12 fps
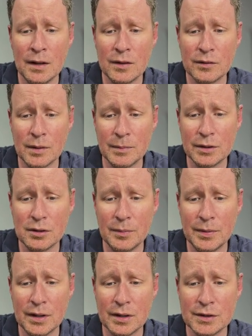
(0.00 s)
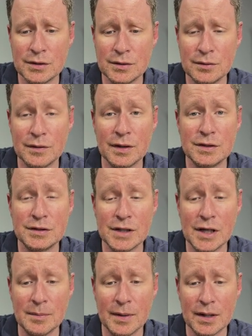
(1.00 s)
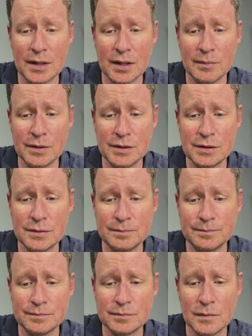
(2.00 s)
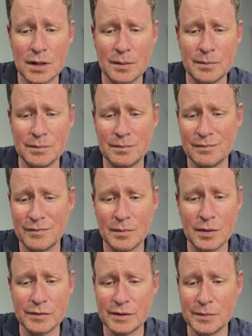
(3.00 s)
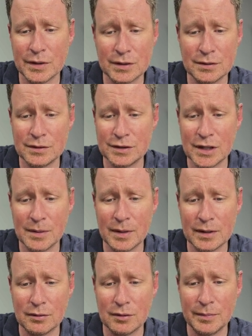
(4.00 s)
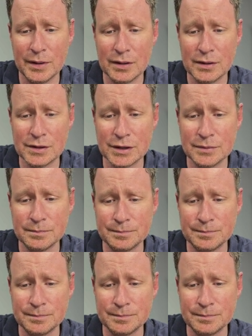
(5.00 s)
So I'm going to go up here and choose a JPEG image. For most of them, you can choose JPEG or PNG.